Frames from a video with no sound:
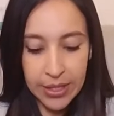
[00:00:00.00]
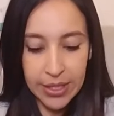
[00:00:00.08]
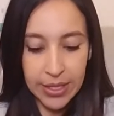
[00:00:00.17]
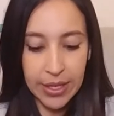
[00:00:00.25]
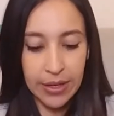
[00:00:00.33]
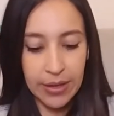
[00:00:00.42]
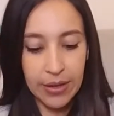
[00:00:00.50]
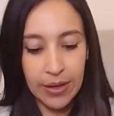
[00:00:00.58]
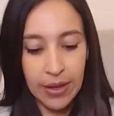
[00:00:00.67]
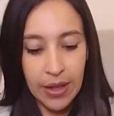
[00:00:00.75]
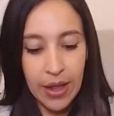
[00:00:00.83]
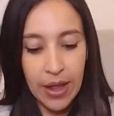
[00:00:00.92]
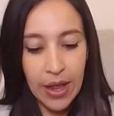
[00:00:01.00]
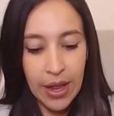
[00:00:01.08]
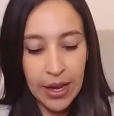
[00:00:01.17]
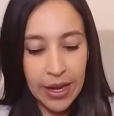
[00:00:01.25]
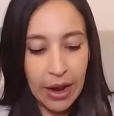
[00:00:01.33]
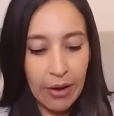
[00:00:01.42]
see.
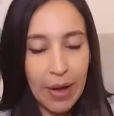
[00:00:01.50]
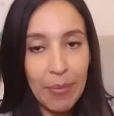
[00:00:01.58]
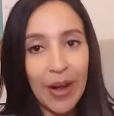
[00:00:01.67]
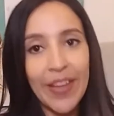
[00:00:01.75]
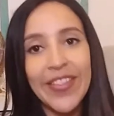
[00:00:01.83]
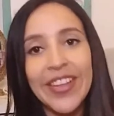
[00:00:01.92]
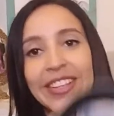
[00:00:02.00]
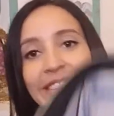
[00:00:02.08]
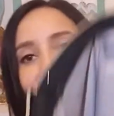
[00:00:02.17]
Now I'm on these